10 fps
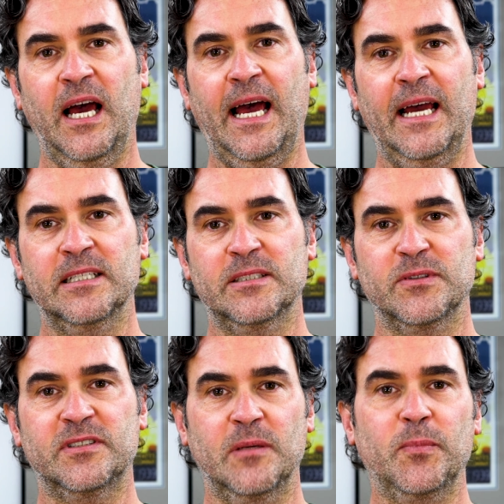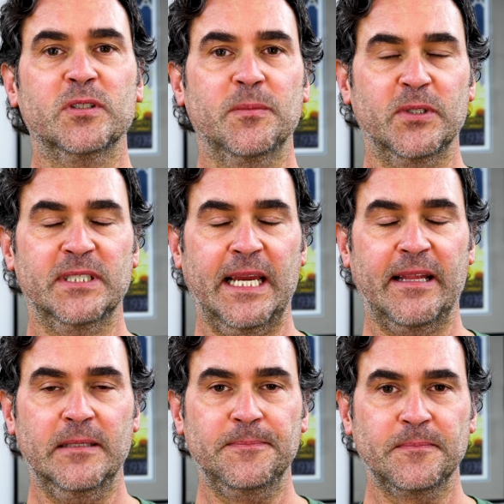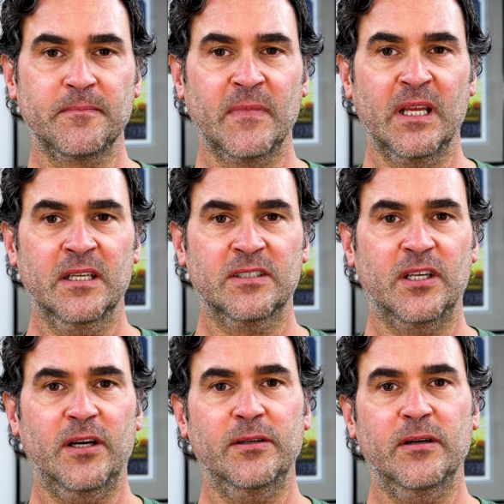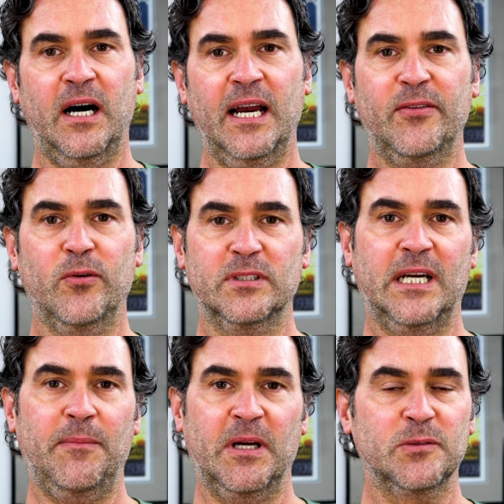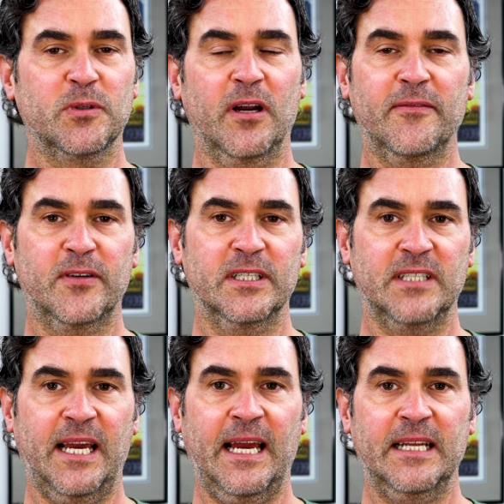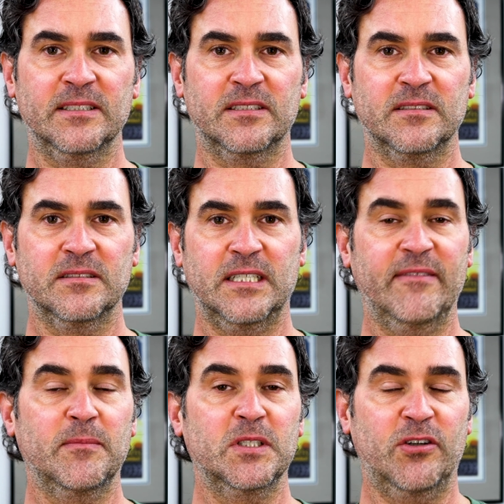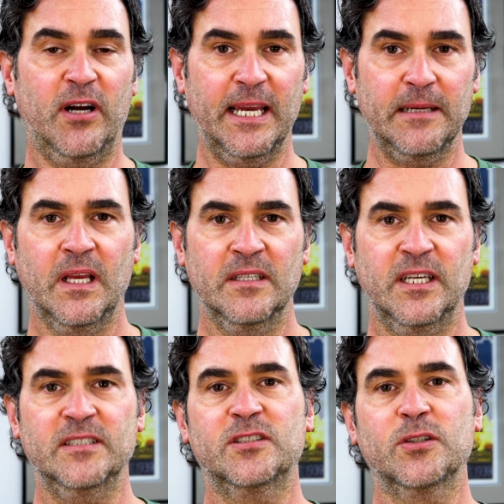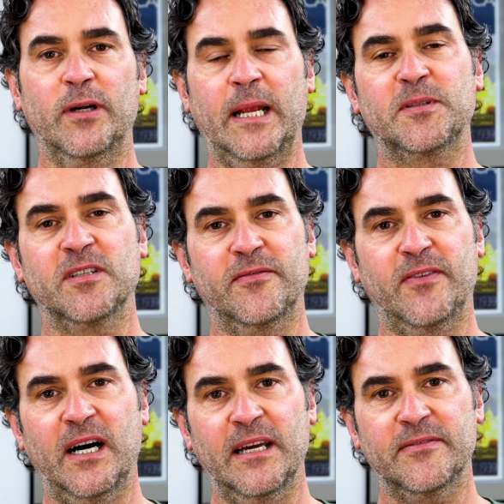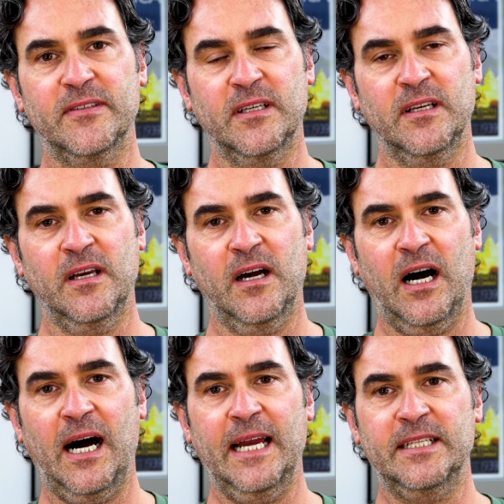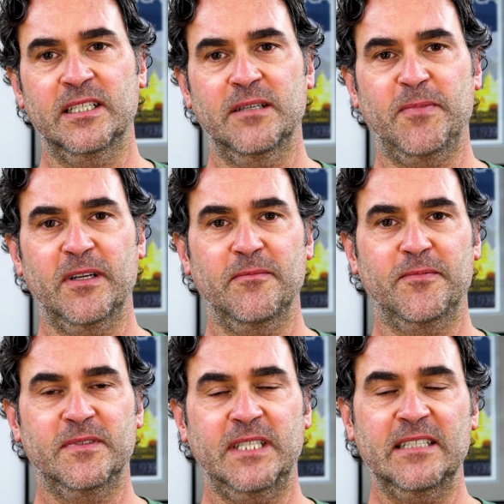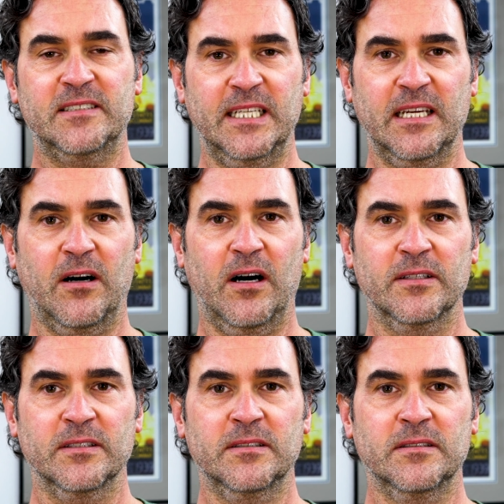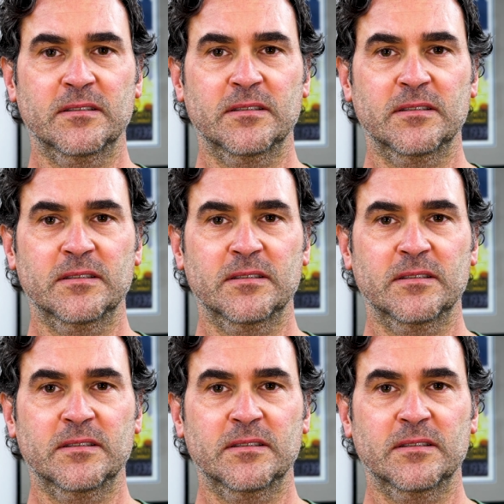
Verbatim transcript: and was simple to put together. So I thought I might as well go for it and give them a try. So as you saw in episode 5, I did a bit of testing on